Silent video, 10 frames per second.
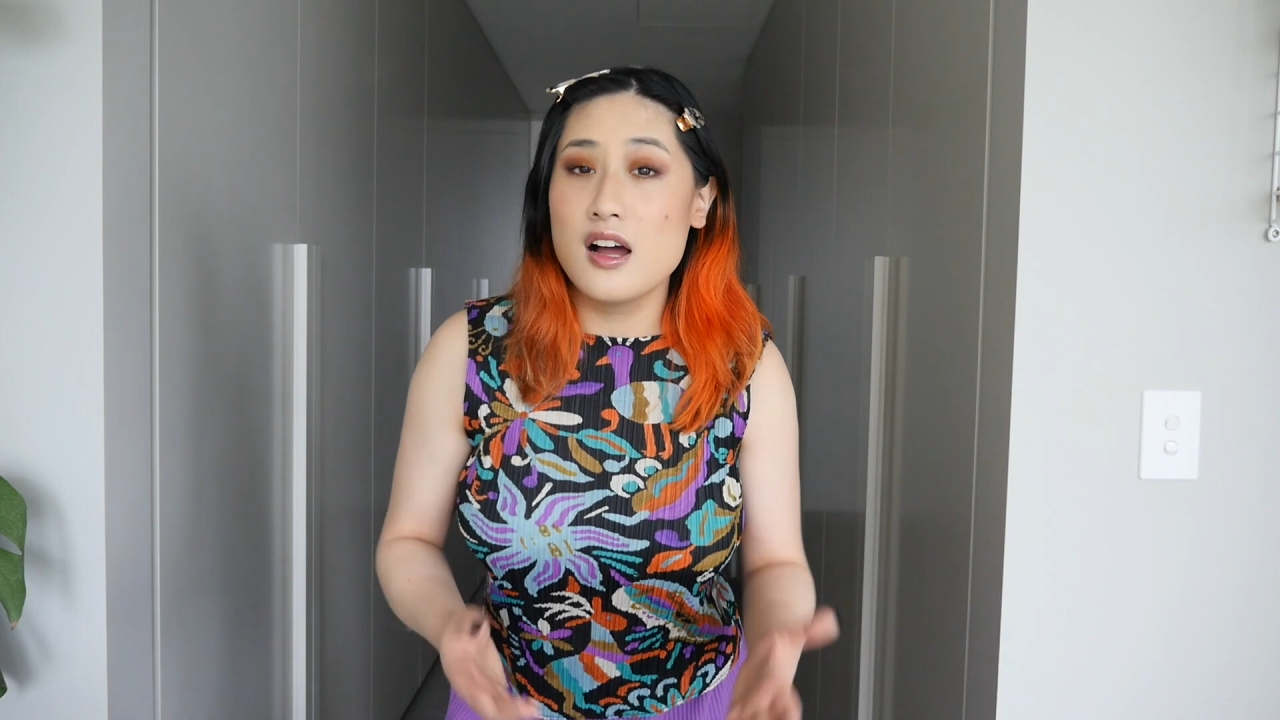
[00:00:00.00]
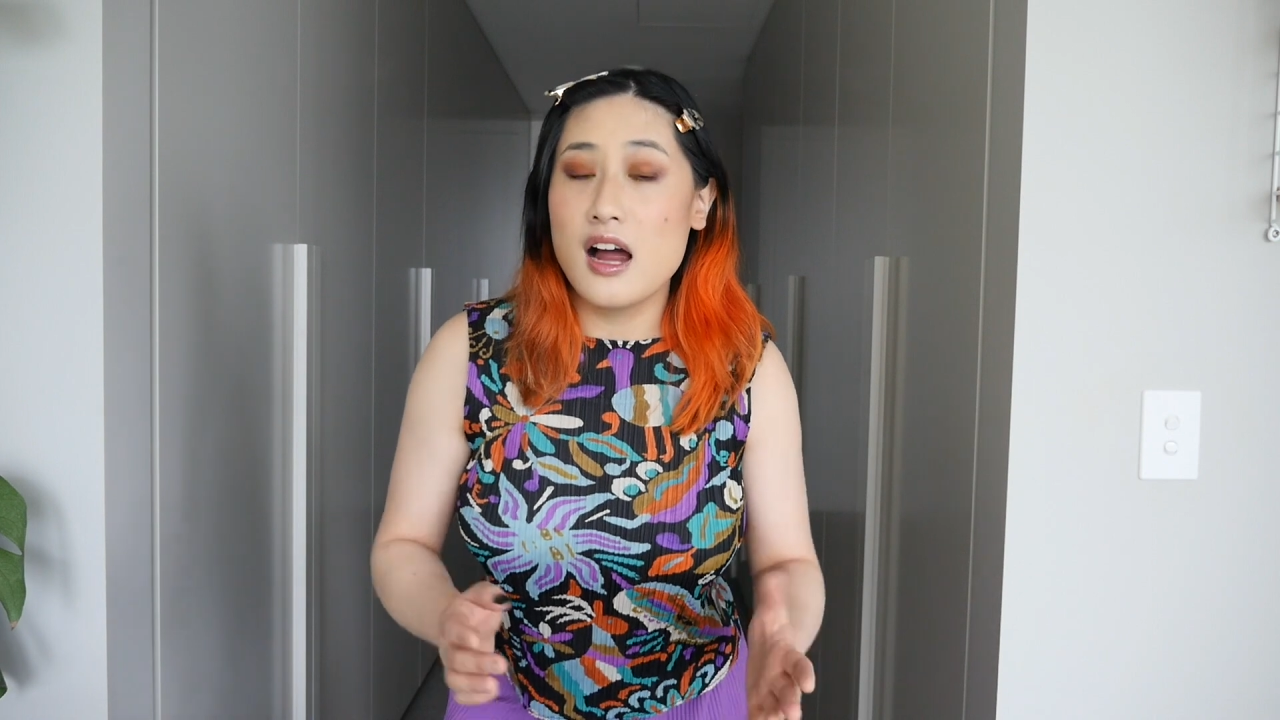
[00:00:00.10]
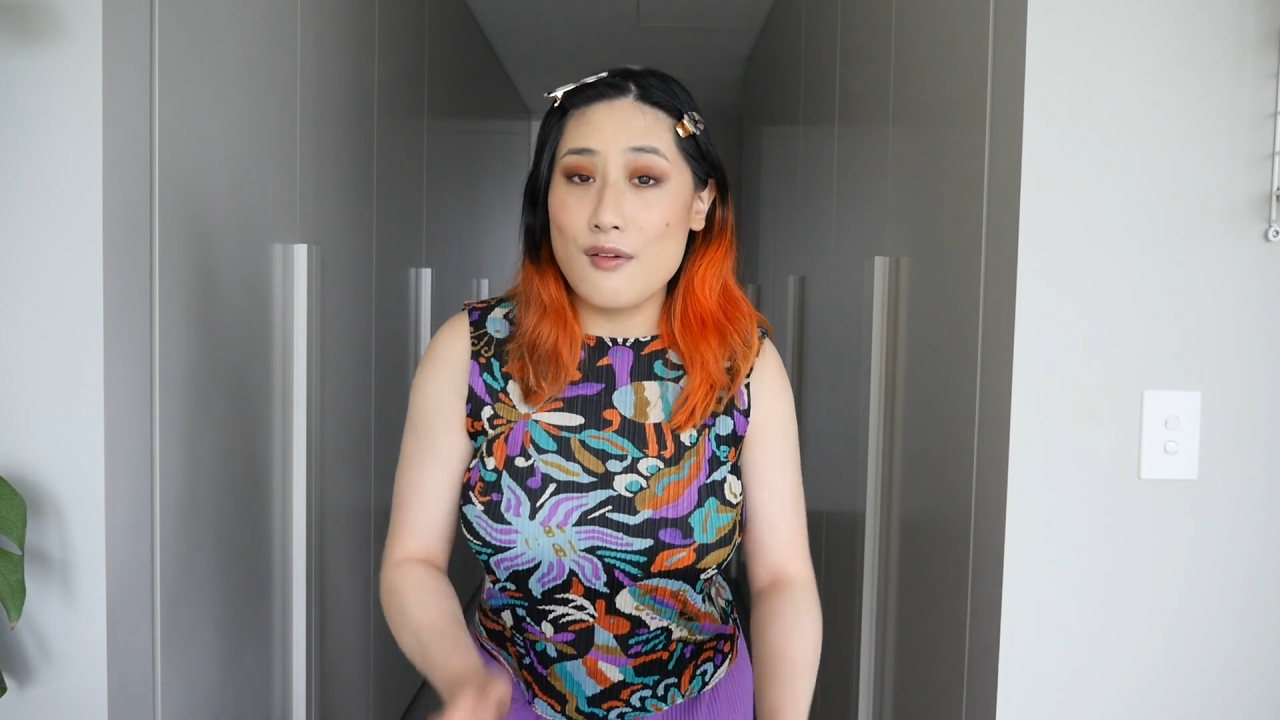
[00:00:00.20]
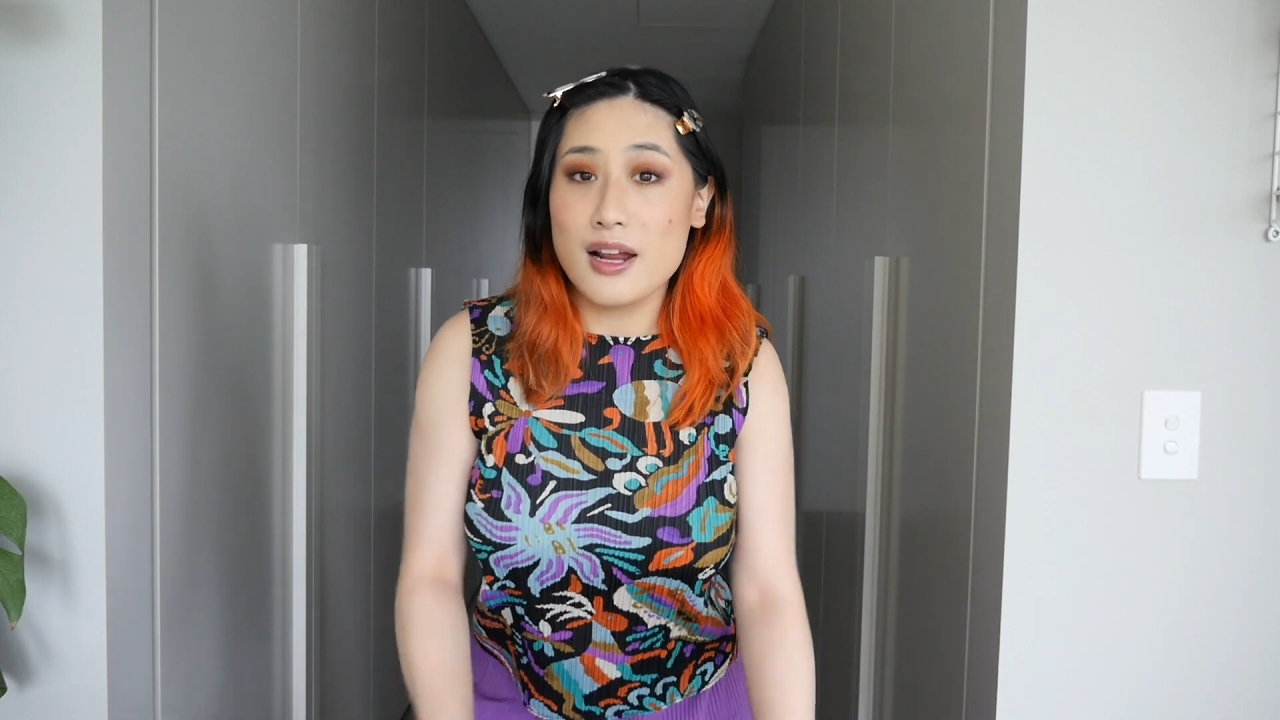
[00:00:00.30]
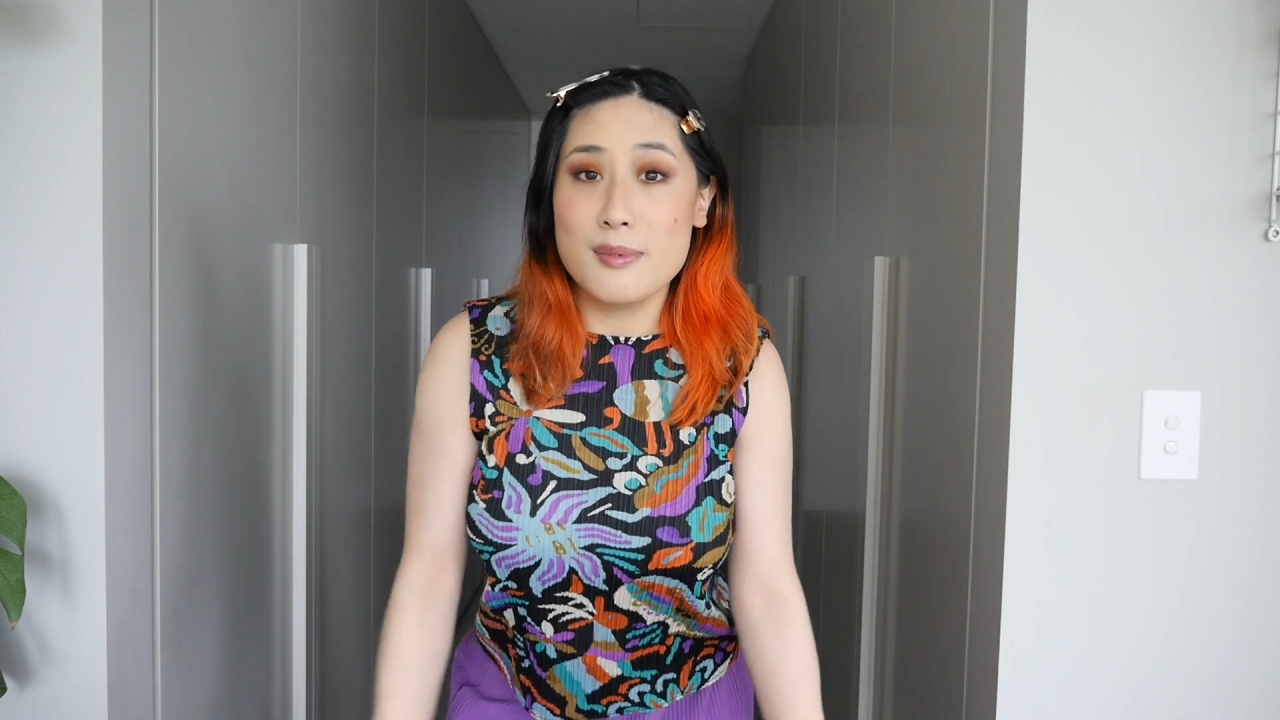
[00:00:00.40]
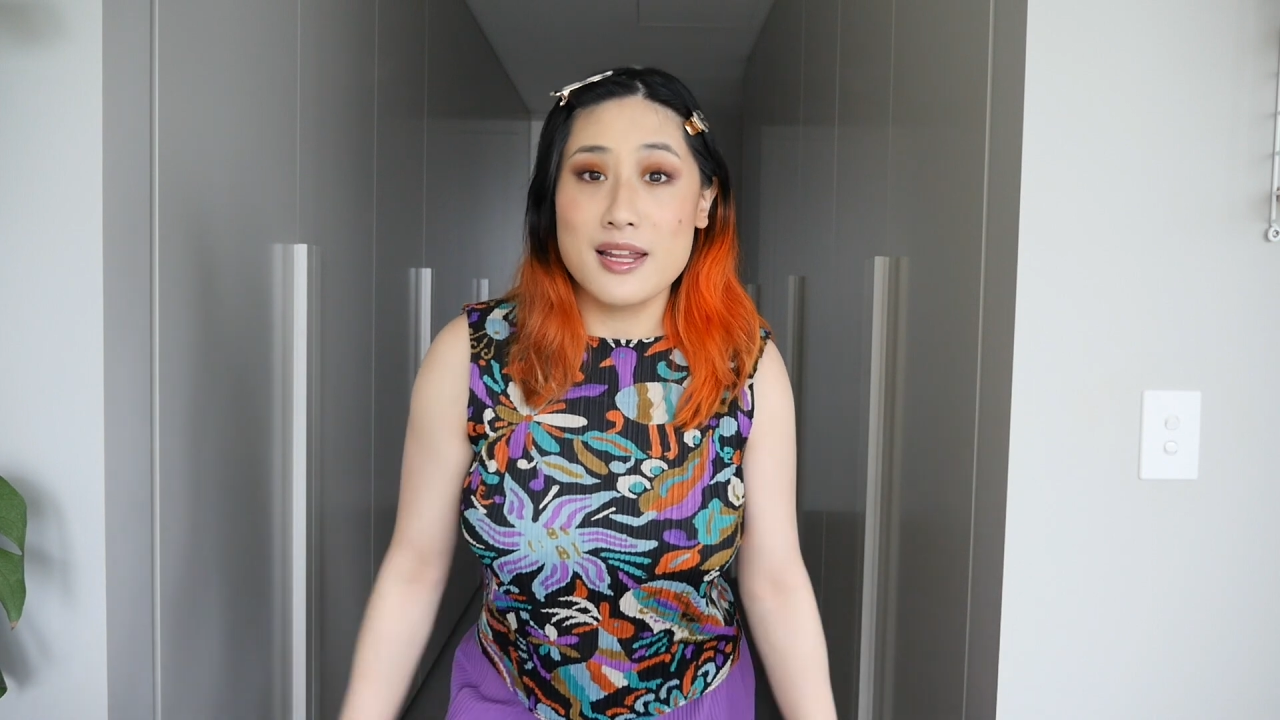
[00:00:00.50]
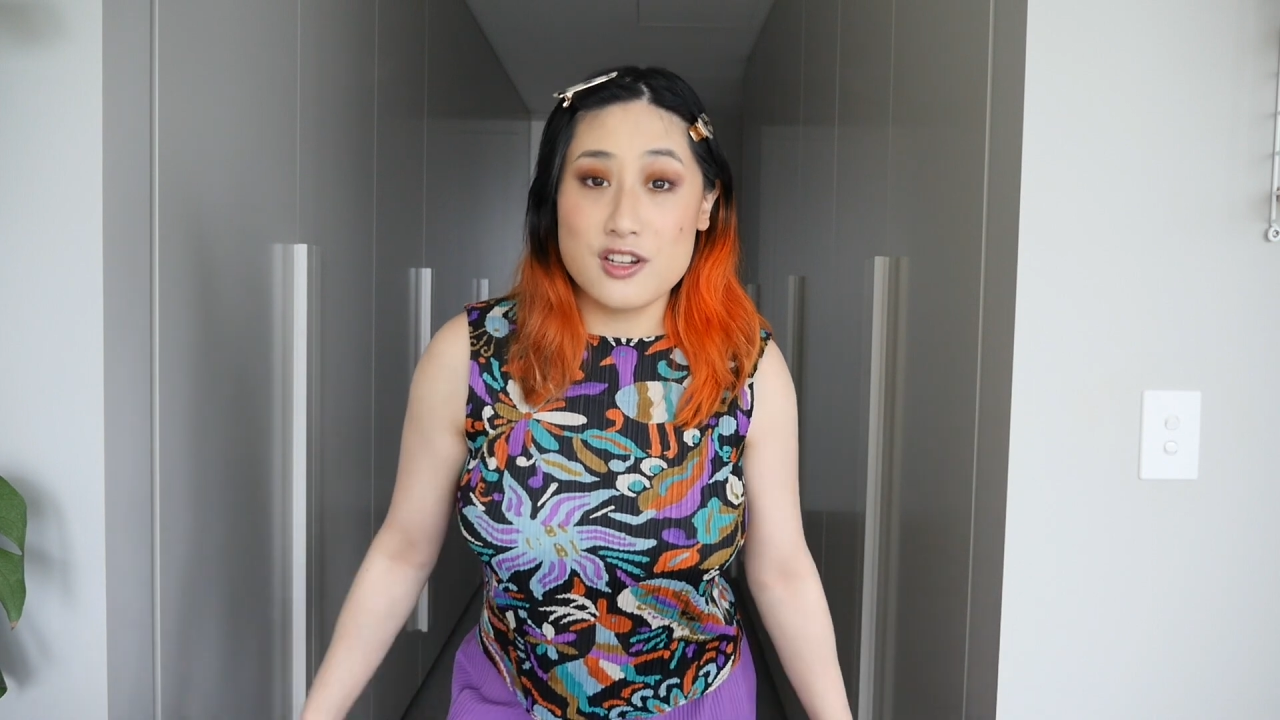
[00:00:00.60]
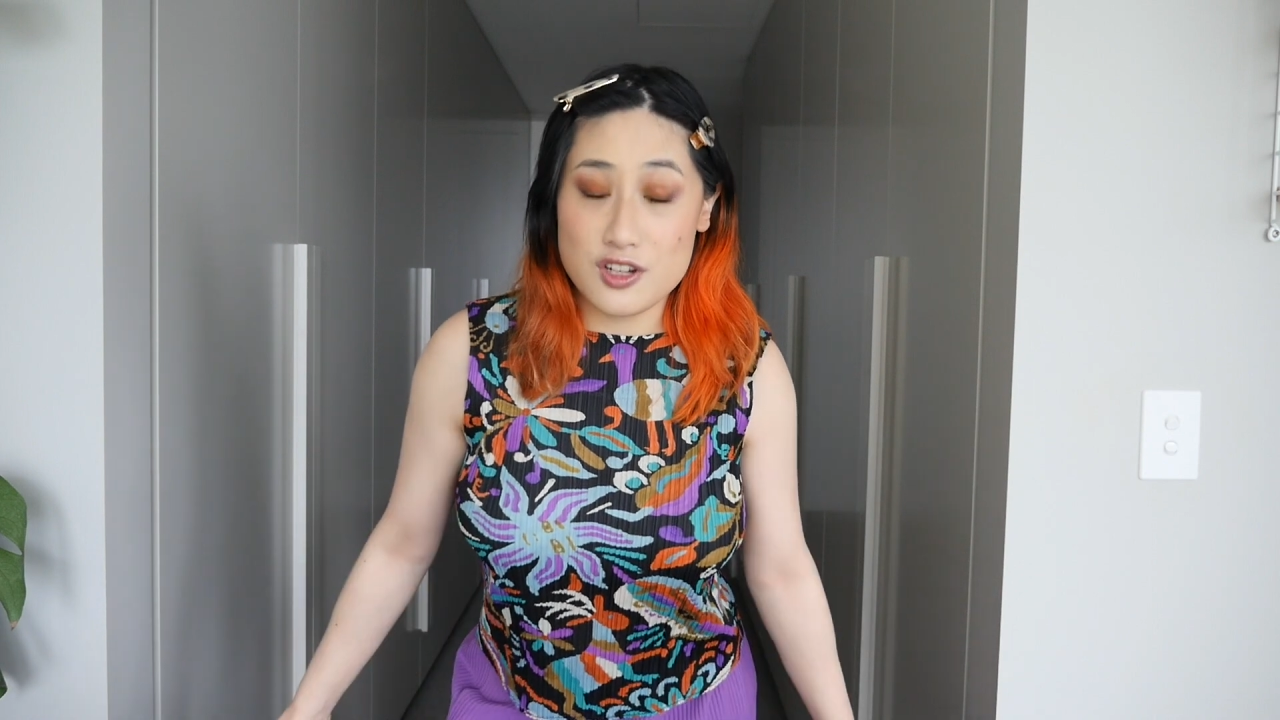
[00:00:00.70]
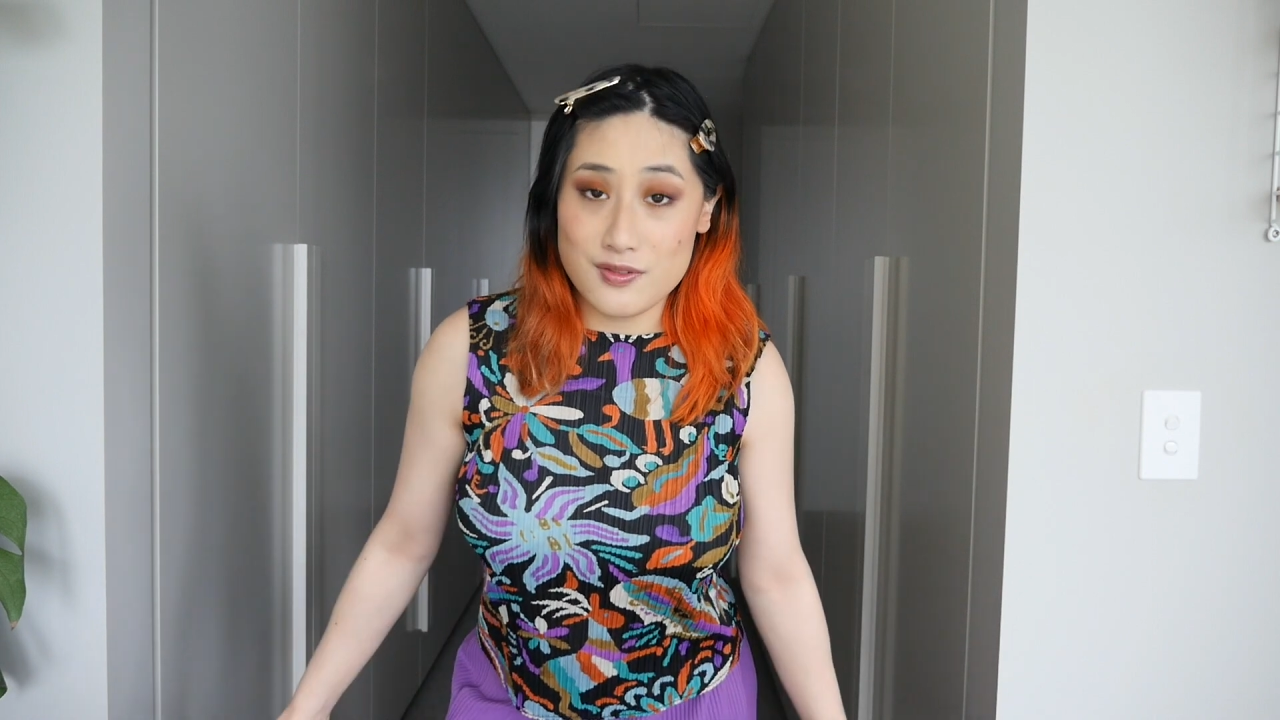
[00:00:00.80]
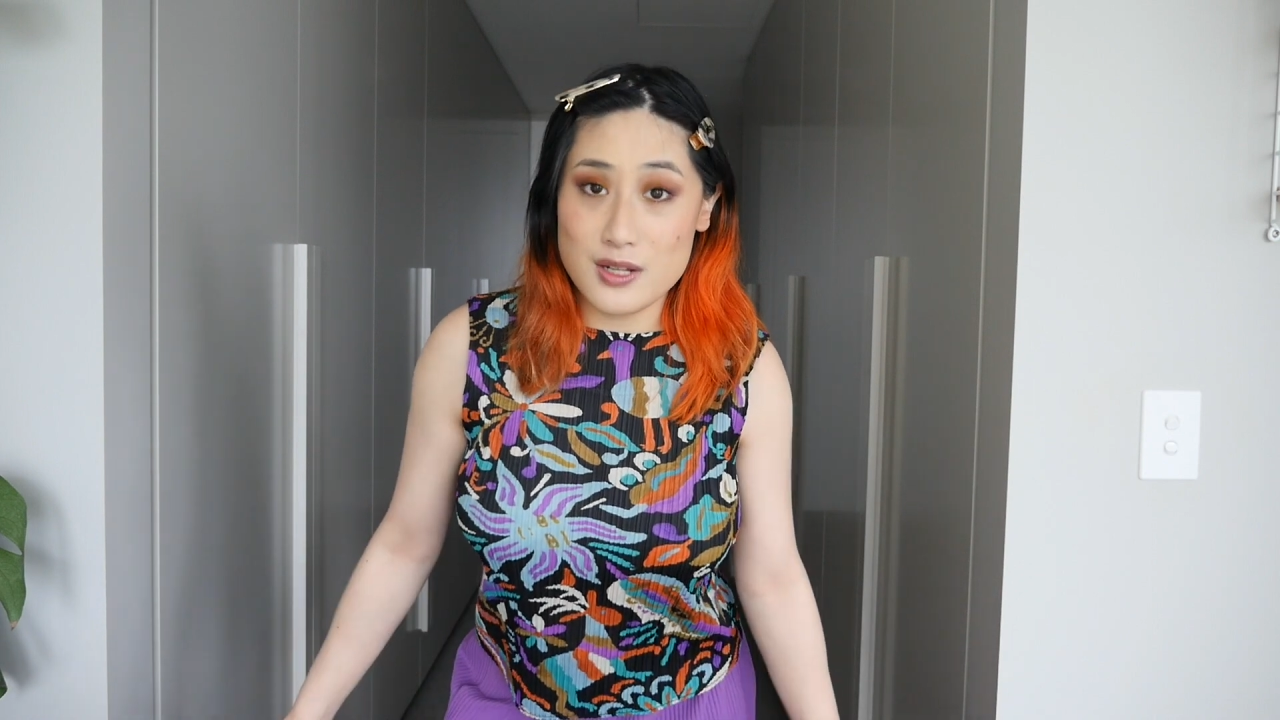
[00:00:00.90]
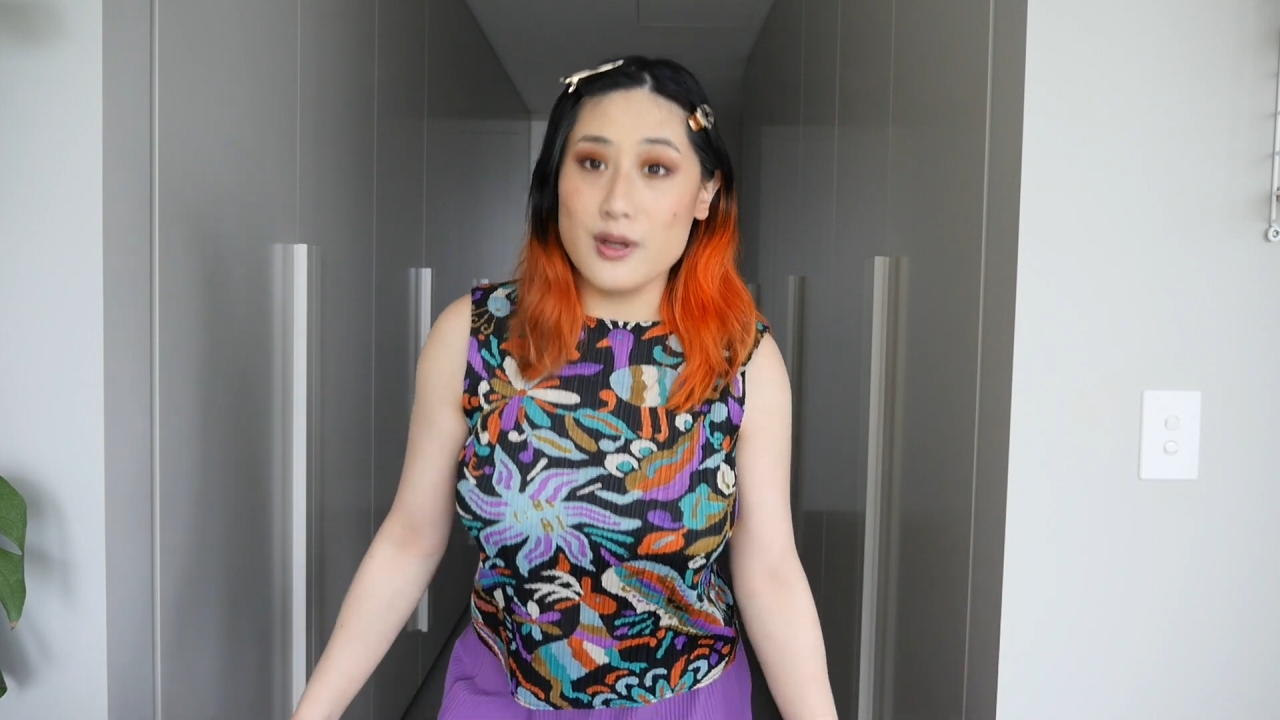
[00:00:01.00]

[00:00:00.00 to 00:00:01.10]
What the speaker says: I recommend Shifting